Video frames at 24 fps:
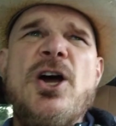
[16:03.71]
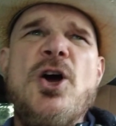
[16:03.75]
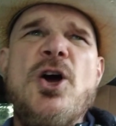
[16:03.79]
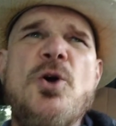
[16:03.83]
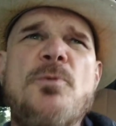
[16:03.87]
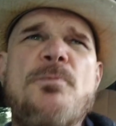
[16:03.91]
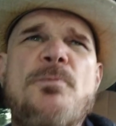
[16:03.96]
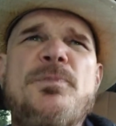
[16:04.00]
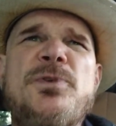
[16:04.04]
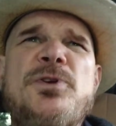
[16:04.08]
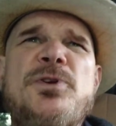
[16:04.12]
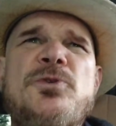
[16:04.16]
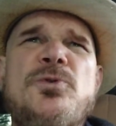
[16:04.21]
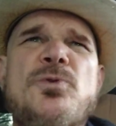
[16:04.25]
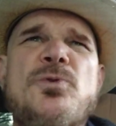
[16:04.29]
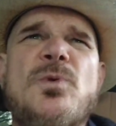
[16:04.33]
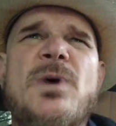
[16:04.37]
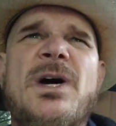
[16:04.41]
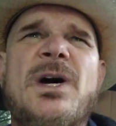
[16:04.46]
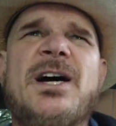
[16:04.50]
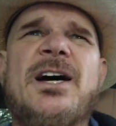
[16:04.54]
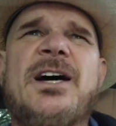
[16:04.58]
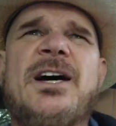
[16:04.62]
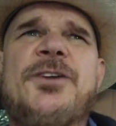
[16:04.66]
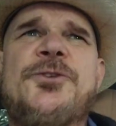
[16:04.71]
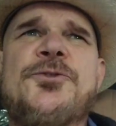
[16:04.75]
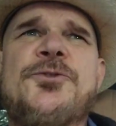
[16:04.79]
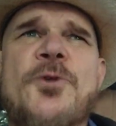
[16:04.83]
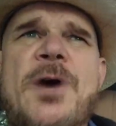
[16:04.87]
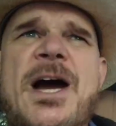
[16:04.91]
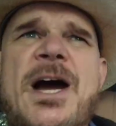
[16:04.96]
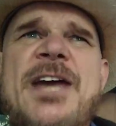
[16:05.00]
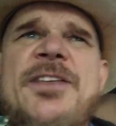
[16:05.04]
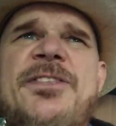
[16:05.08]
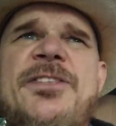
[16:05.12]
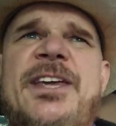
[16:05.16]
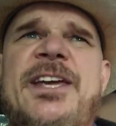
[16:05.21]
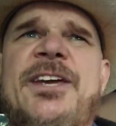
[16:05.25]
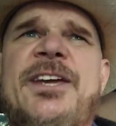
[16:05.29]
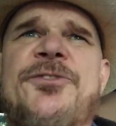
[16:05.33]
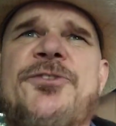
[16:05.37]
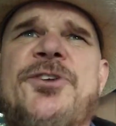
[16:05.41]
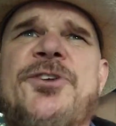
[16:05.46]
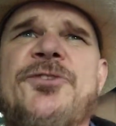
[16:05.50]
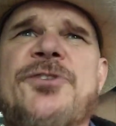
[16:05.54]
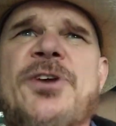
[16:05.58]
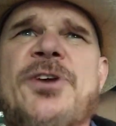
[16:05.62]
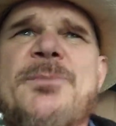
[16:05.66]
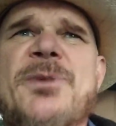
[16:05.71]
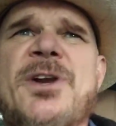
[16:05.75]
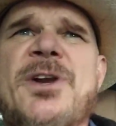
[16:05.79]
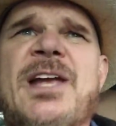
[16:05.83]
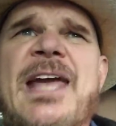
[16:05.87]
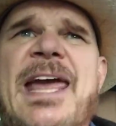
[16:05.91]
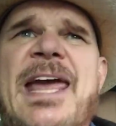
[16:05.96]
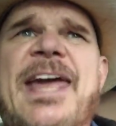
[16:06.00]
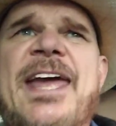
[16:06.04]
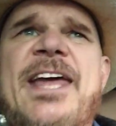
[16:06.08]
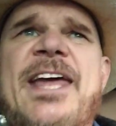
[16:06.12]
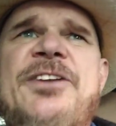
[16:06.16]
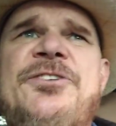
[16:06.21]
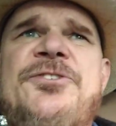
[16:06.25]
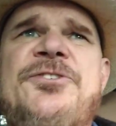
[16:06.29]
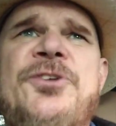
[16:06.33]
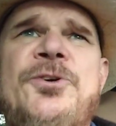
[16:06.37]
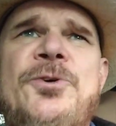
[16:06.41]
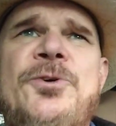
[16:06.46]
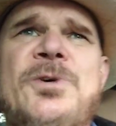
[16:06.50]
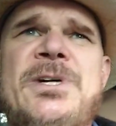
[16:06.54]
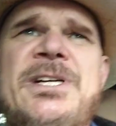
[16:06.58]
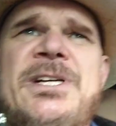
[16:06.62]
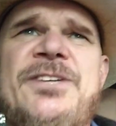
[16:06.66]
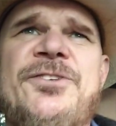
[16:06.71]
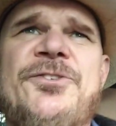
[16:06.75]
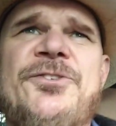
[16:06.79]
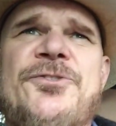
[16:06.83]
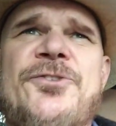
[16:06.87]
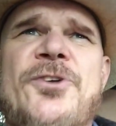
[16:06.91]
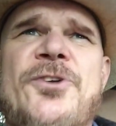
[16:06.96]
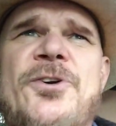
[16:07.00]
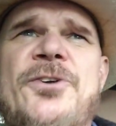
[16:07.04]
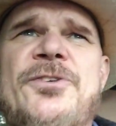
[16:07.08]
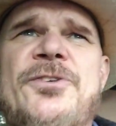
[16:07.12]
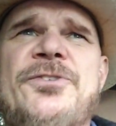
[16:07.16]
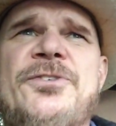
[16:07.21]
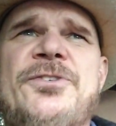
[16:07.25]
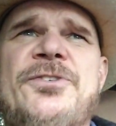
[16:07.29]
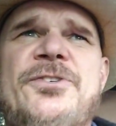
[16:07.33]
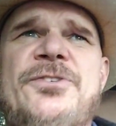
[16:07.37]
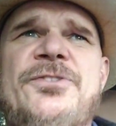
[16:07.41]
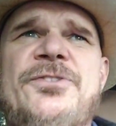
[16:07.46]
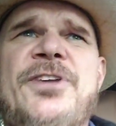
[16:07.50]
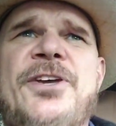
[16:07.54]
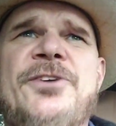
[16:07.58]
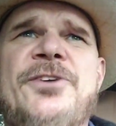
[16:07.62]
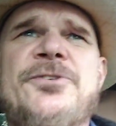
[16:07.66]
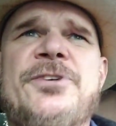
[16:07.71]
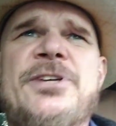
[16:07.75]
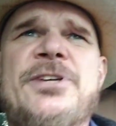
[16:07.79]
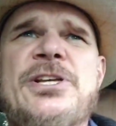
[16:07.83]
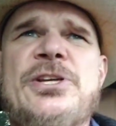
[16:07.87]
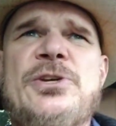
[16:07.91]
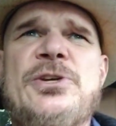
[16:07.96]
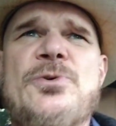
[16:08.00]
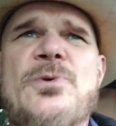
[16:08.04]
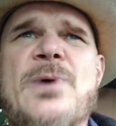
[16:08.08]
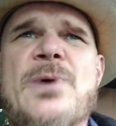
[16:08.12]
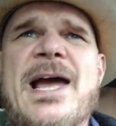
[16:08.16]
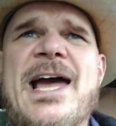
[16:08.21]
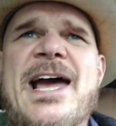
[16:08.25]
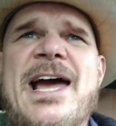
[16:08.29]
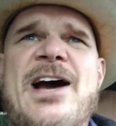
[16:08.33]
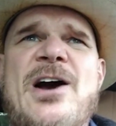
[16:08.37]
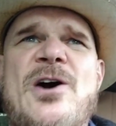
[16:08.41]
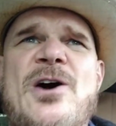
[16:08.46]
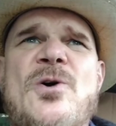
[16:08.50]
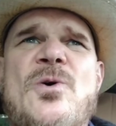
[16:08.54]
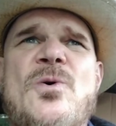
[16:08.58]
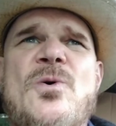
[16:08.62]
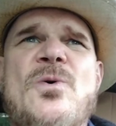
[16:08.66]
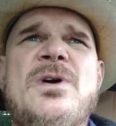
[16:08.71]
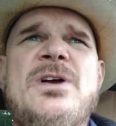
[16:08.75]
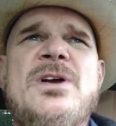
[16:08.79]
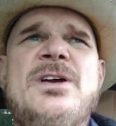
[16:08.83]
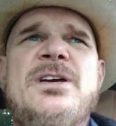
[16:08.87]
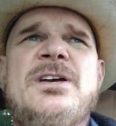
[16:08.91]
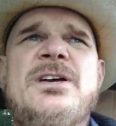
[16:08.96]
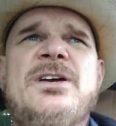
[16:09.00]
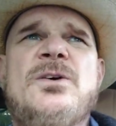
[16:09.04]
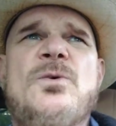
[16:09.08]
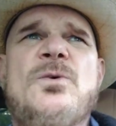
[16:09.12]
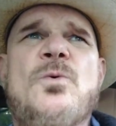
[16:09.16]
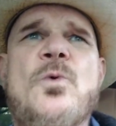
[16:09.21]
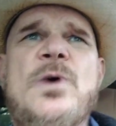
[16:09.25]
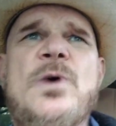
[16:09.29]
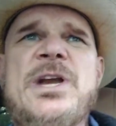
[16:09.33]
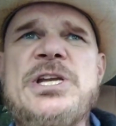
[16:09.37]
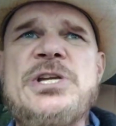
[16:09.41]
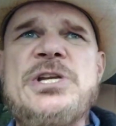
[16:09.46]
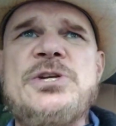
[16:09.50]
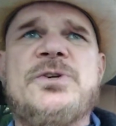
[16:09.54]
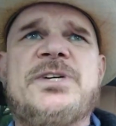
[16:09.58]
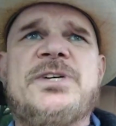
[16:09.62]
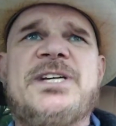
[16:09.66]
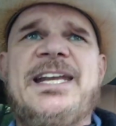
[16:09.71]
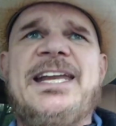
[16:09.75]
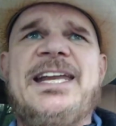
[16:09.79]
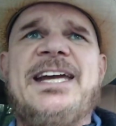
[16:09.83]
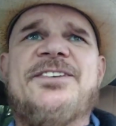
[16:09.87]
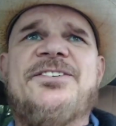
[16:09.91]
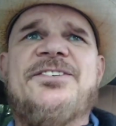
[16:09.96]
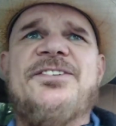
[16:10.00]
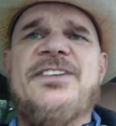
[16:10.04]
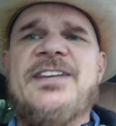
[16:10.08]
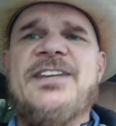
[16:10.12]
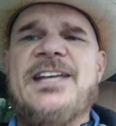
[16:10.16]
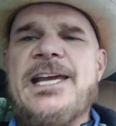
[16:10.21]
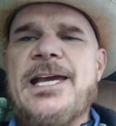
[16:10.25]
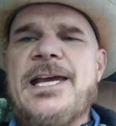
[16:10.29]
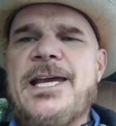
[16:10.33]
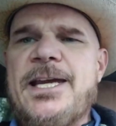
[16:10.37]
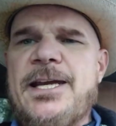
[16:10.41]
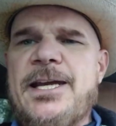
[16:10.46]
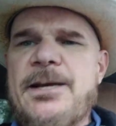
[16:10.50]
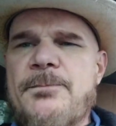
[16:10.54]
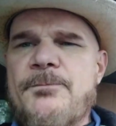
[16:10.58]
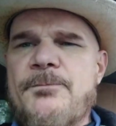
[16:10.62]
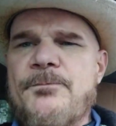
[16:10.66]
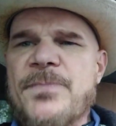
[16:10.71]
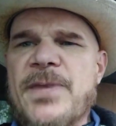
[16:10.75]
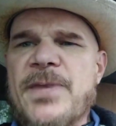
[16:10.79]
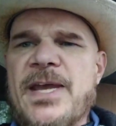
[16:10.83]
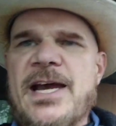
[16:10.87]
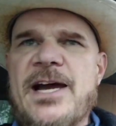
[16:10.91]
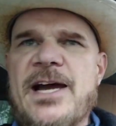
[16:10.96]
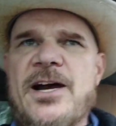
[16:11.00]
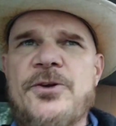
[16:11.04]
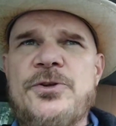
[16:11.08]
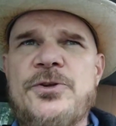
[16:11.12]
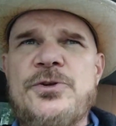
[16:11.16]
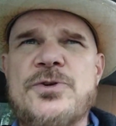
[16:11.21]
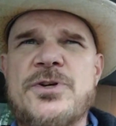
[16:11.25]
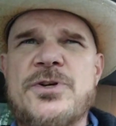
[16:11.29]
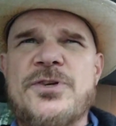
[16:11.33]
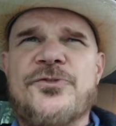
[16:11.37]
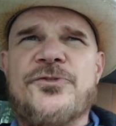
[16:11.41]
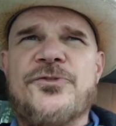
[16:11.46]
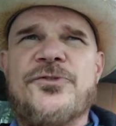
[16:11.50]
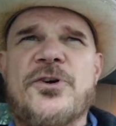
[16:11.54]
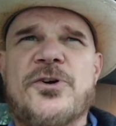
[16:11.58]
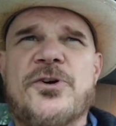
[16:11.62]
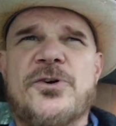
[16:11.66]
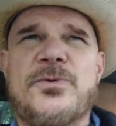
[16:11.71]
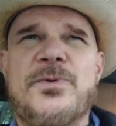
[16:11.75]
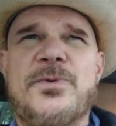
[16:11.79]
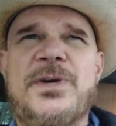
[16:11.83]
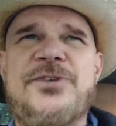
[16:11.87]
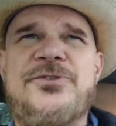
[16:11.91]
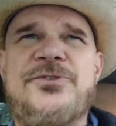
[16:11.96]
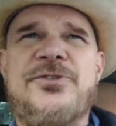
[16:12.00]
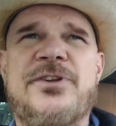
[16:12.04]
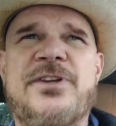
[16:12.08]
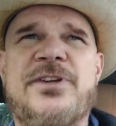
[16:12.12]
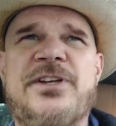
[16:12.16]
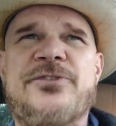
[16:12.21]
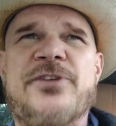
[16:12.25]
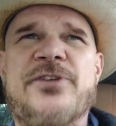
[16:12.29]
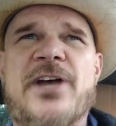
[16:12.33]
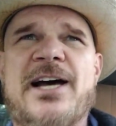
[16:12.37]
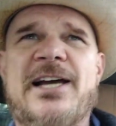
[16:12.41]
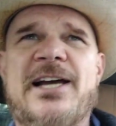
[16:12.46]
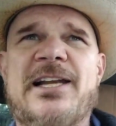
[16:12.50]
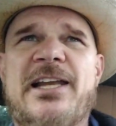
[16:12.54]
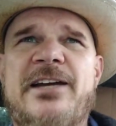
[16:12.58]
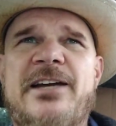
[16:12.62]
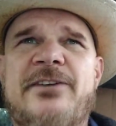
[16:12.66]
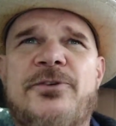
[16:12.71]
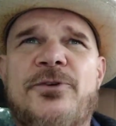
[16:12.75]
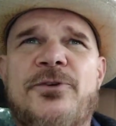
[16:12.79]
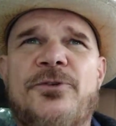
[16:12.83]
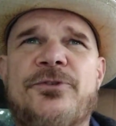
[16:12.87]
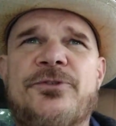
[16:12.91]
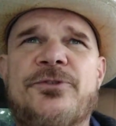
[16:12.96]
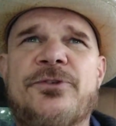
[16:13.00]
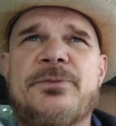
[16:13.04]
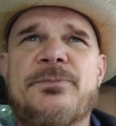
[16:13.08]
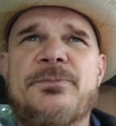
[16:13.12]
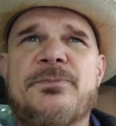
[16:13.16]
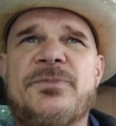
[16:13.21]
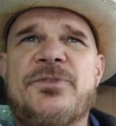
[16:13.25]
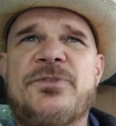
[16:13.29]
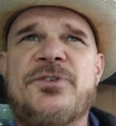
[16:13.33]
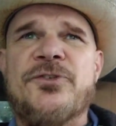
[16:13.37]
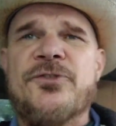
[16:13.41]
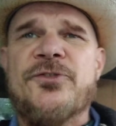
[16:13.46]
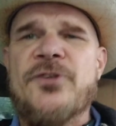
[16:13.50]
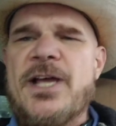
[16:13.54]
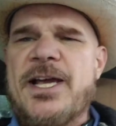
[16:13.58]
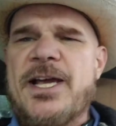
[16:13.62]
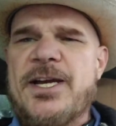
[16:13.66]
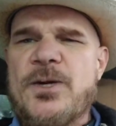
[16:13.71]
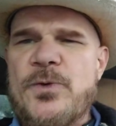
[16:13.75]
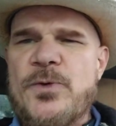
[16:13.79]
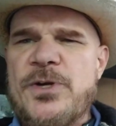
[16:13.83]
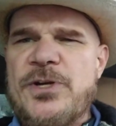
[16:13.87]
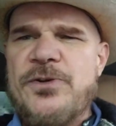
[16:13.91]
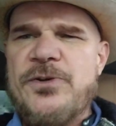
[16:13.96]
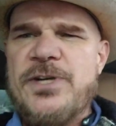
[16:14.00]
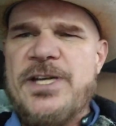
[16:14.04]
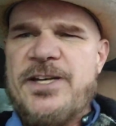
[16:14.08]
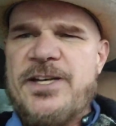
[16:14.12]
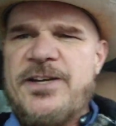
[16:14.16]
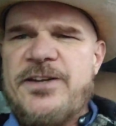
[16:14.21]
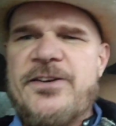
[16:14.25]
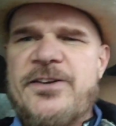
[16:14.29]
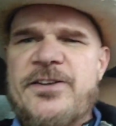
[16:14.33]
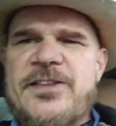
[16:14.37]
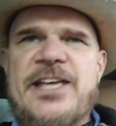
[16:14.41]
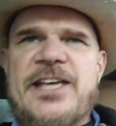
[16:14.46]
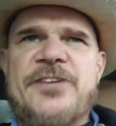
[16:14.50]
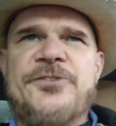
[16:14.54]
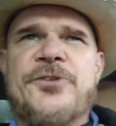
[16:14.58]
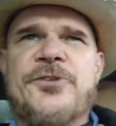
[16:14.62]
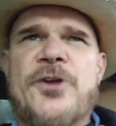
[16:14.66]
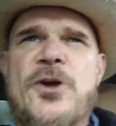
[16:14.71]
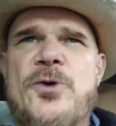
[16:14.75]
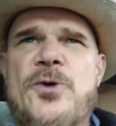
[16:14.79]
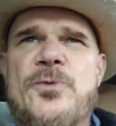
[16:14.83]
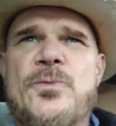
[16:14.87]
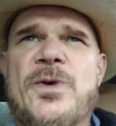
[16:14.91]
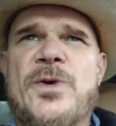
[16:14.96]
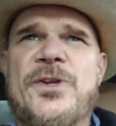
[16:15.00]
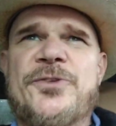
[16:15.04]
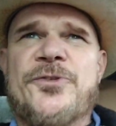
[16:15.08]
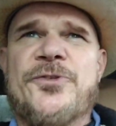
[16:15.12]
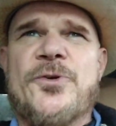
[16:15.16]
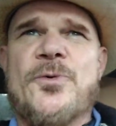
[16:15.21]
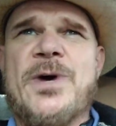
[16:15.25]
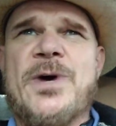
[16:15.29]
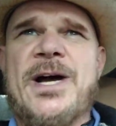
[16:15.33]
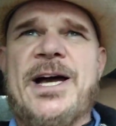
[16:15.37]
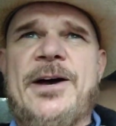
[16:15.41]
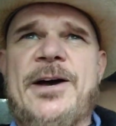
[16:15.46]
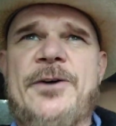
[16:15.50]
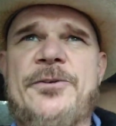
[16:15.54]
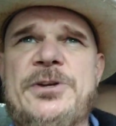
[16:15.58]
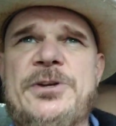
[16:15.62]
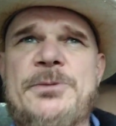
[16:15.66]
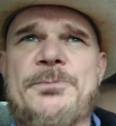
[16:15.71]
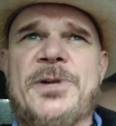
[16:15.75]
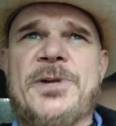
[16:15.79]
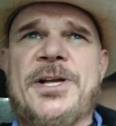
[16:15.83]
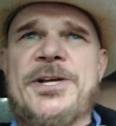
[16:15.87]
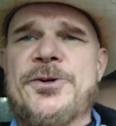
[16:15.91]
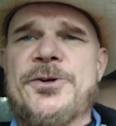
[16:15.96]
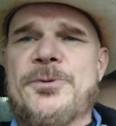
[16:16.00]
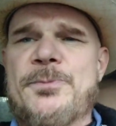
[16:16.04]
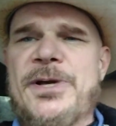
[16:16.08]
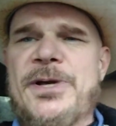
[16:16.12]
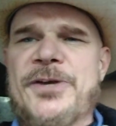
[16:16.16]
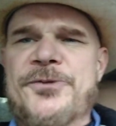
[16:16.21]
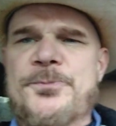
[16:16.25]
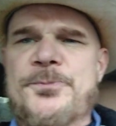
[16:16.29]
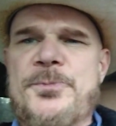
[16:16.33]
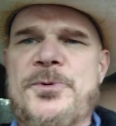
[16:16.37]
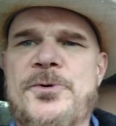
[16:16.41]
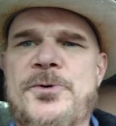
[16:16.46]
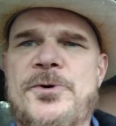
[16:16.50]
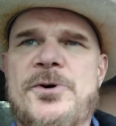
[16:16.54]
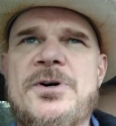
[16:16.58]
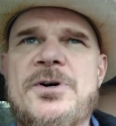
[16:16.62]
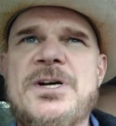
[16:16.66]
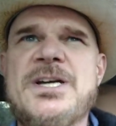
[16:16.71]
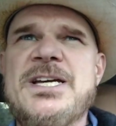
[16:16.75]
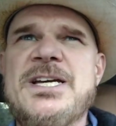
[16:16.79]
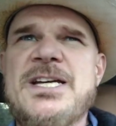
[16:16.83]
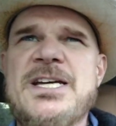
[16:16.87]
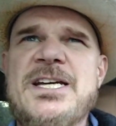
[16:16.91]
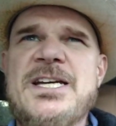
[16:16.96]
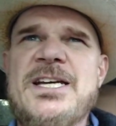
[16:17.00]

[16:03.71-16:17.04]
I hope you uh, try this, because I'm going to add to it and start telling you how, when you connect to the game, how you can start reaching these high levels. Just like when you get into that zone once in a while and you play your best pool.